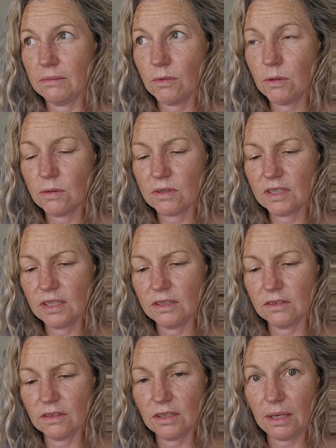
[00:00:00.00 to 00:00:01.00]
hooks
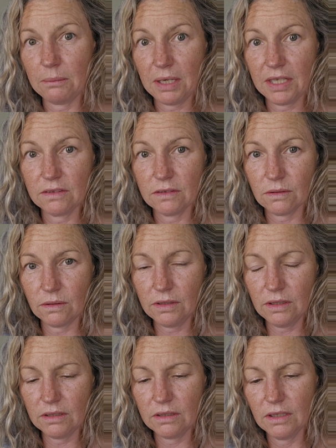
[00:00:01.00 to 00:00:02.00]
into that main
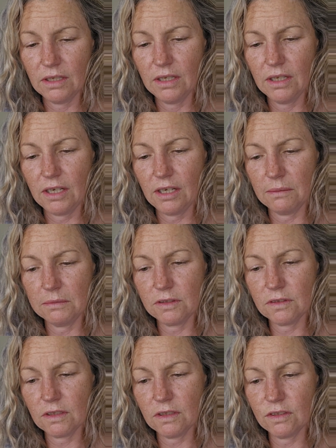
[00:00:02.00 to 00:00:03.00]
socket. I'm
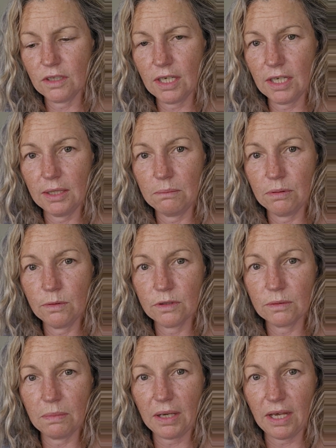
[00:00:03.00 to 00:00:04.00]
just going to gently push
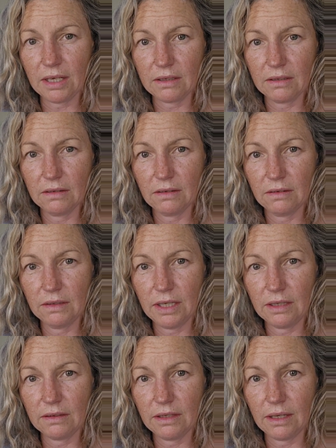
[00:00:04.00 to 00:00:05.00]
back on
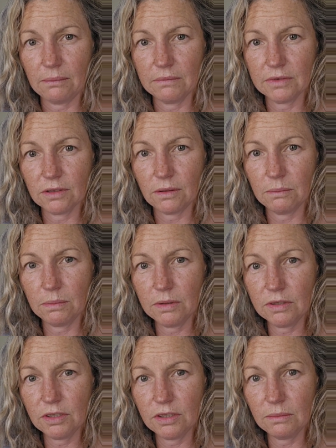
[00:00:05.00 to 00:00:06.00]
that thumb. So I'm
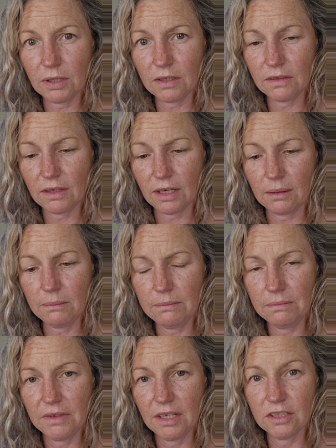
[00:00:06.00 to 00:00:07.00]
pushing my thumb
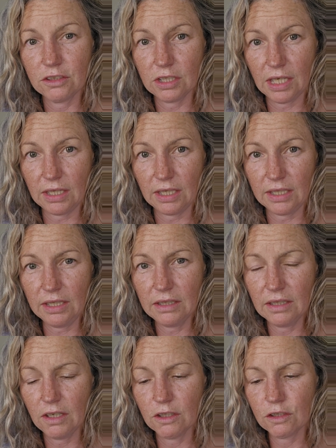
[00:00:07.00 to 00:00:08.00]
gently
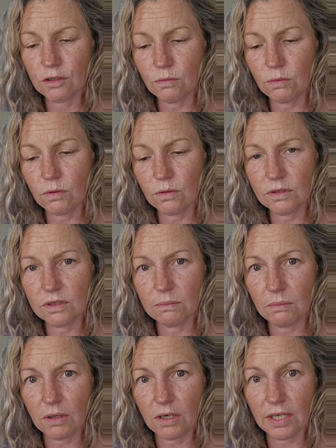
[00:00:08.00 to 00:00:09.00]
towards
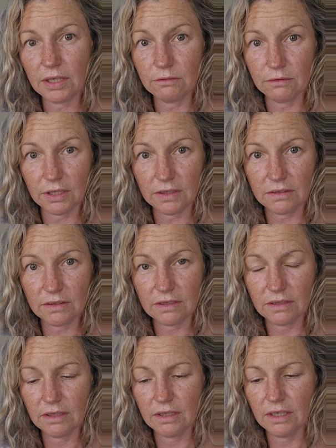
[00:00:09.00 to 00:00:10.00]
my wrist,
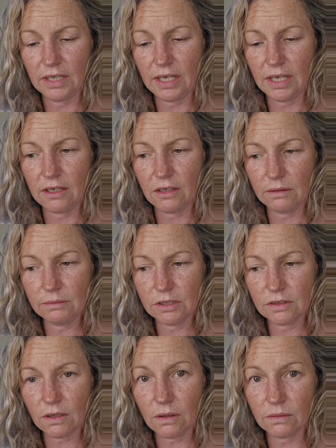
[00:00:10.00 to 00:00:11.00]
and I'm
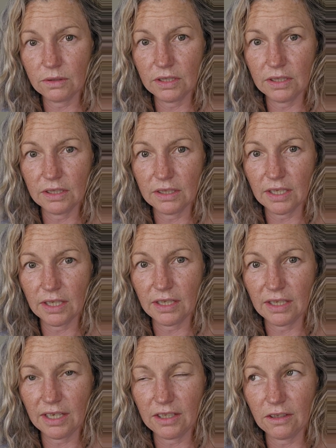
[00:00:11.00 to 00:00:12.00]
just holding it
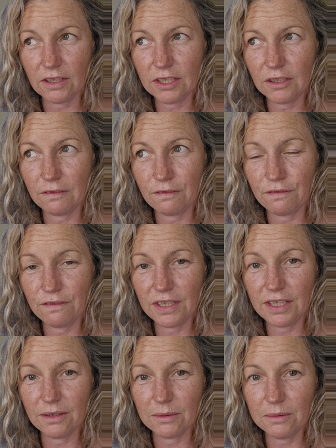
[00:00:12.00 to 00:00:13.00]
there, and I can
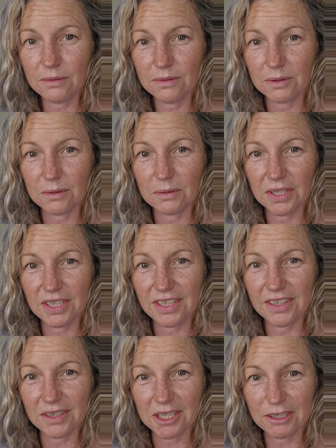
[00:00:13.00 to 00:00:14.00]
feel
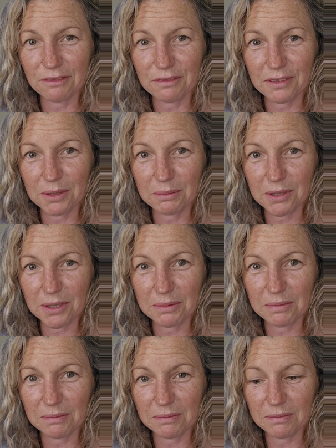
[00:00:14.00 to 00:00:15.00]

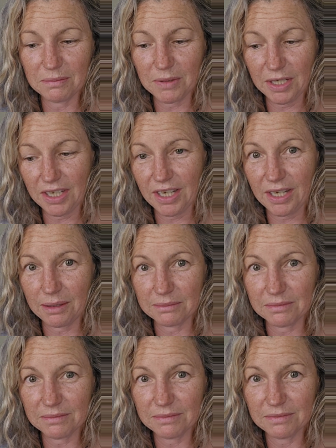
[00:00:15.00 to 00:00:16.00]
my arm